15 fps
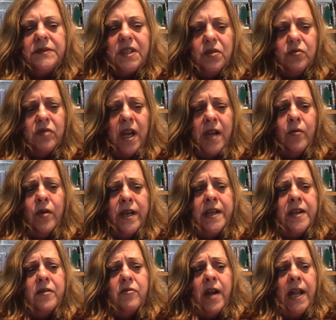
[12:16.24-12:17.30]
right when he
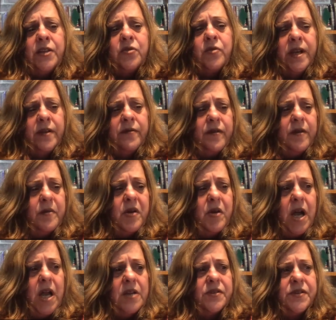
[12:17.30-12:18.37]
graduated from
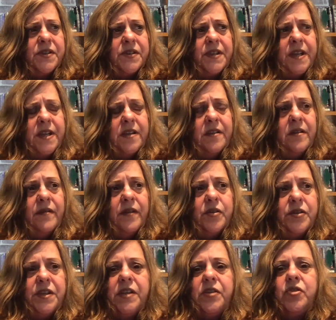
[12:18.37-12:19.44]
Ohio State
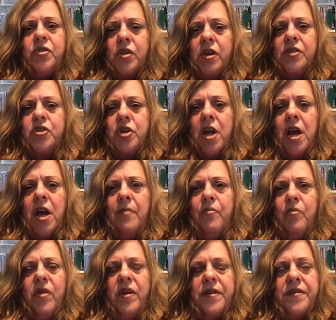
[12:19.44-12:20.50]
University, took a job
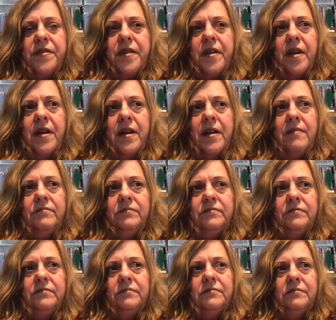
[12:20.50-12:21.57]
with
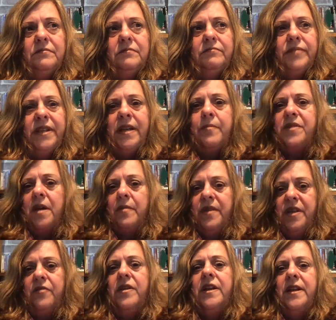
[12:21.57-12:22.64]

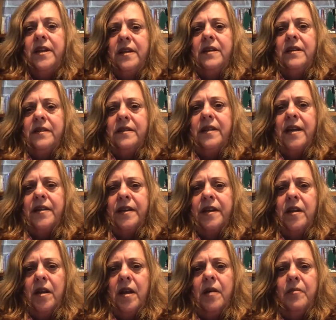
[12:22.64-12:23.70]
BMW down in
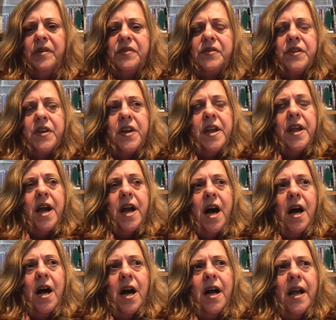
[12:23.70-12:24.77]
Columbus.
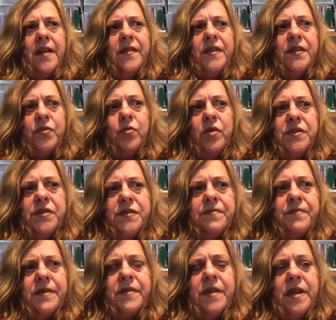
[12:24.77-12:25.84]
And this was
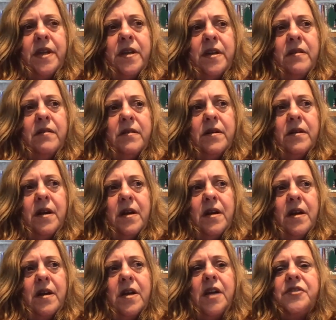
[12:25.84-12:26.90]
their
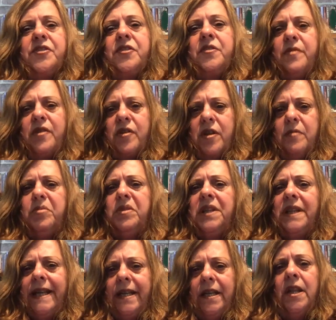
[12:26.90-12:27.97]
customer
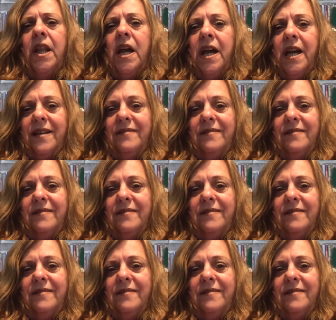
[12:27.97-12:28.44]
complaint line.